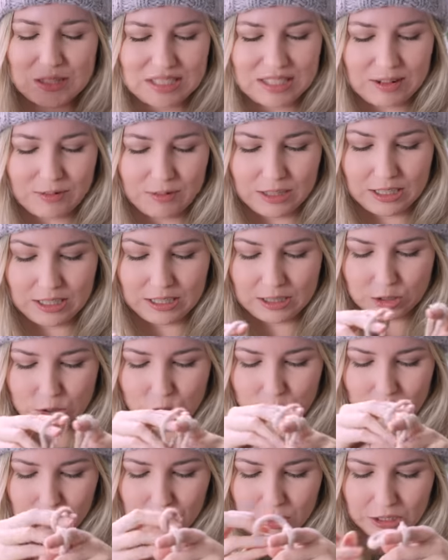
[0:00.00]
definitely an
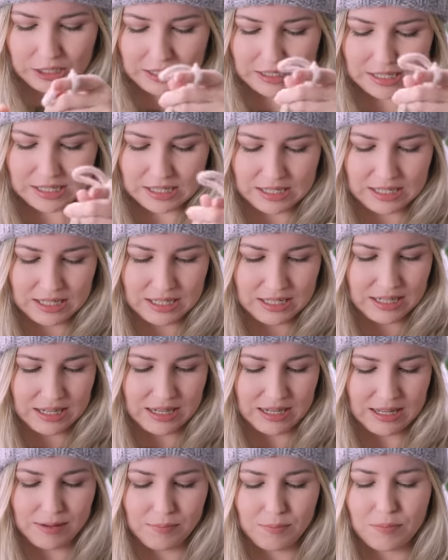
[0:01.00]
enjoyable knit.
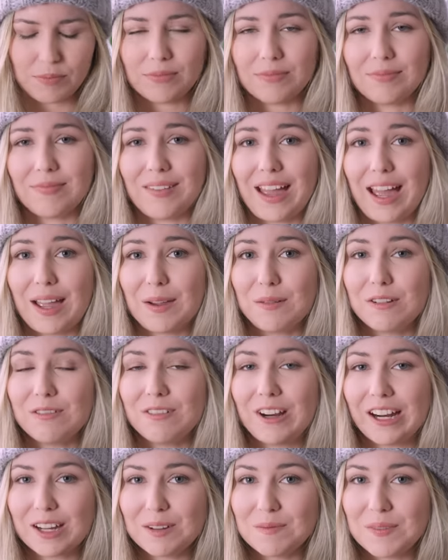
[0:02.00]
Um, I would
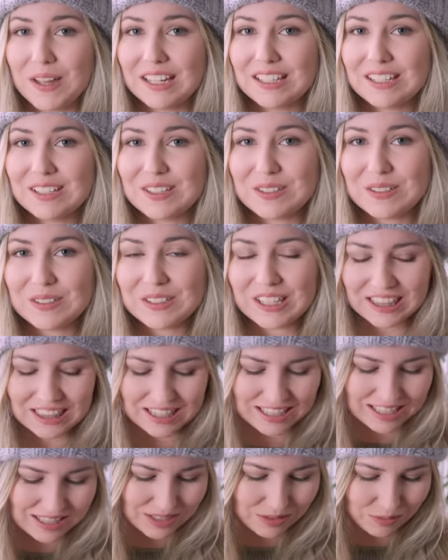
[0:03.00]
recommend you knit
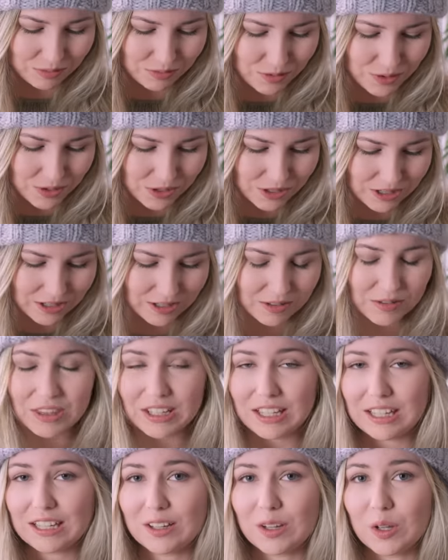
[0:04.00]
this for
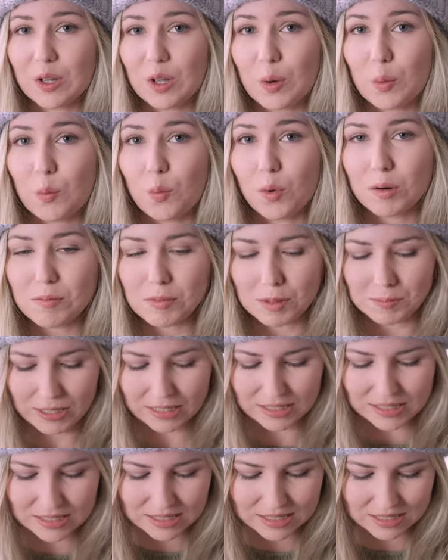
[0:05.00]
the warmer
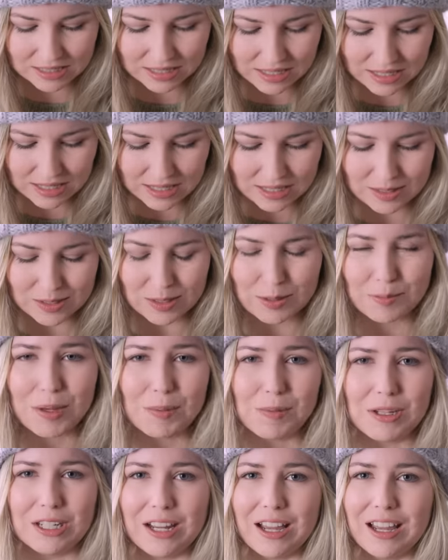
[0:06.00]
months. So
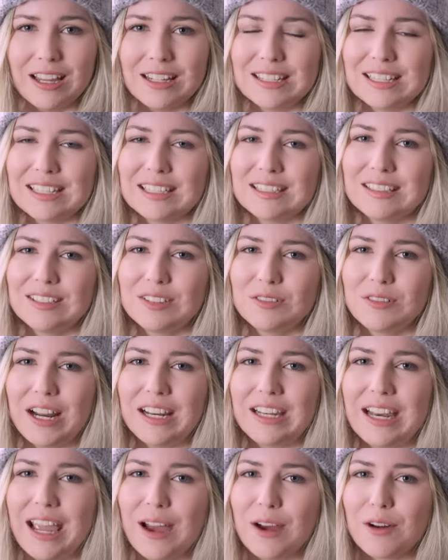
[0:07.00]
maybe not
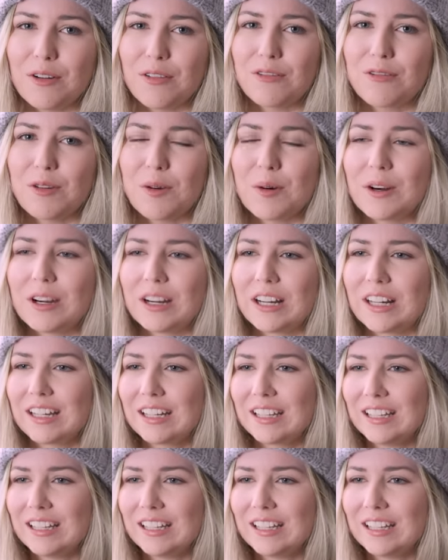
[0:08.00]
right now for